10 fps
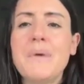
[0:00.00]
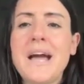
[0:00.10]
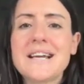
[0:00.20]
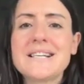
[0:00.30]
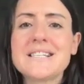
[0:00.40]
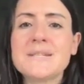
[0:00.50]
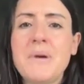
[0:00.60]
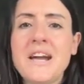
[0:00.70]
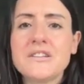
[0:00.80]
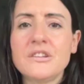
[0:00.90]

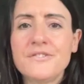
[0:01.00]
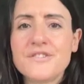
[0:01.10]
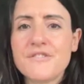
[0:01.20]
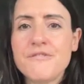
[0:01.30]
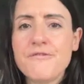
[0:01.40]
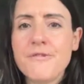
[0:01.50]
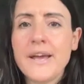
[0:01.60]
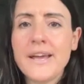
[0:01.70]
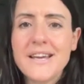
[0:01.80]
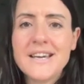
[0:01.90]
expect love to
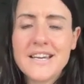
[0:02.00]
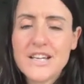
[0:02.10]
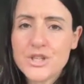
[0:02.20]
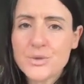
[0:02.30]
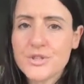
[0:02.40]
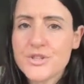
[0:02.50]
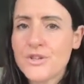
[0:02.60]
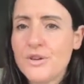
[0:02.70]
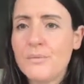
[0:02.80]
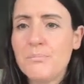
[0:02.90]
fit into a
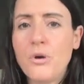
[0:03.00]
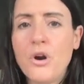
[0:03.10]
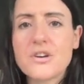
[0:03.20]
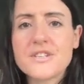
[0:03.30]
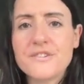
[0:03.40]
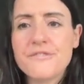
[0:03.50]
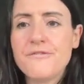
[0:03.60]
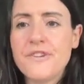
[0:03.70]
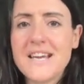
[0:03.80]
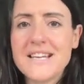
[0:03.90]
certain box, to
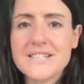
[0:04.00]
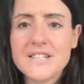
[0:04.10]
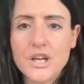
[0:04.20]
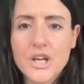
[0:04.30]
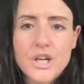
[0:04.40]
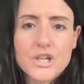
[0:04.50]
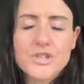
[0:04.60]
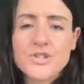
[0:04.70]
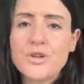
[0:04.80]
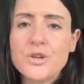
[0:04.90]
fit into
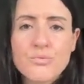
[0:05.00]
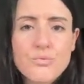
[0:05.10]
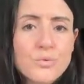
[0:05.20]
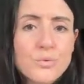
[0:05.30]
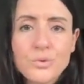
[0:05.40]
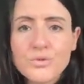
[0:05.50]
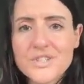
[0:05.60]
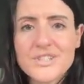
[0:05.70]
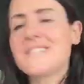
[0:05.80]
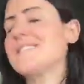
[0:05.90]
certain rules that
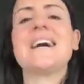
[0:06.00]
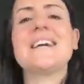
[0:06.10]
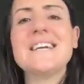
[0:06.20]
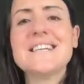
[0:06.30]
society